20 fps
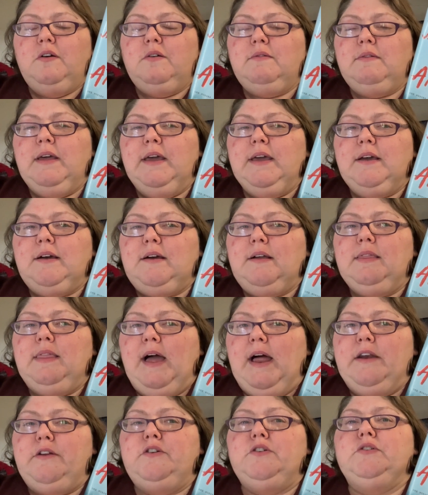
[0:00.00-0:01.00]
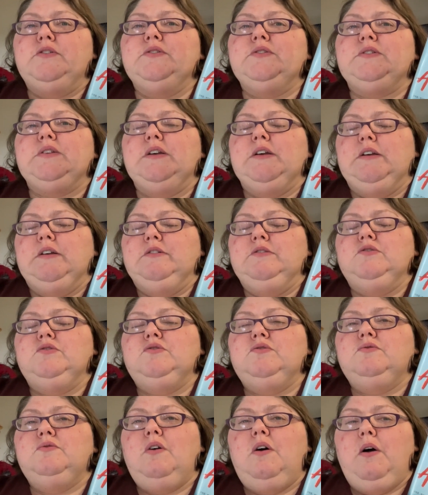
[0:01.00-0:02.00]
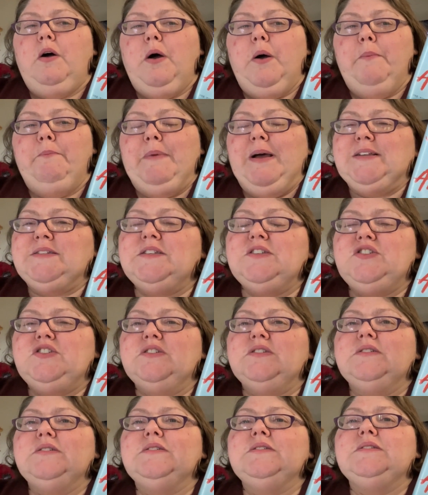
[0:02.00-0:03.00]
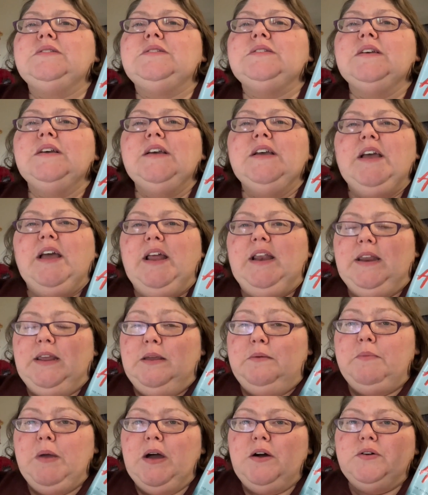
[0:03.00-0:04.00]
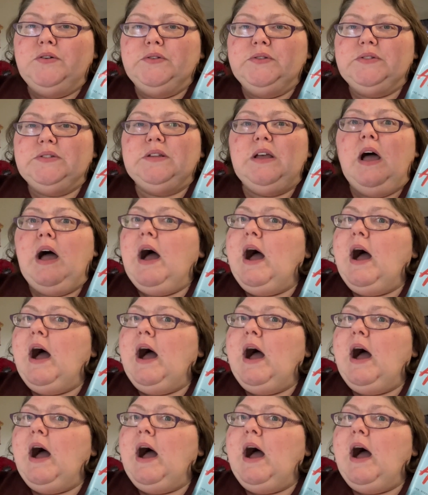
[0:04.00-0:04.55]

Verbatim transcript: like letters and uh, messages and emails.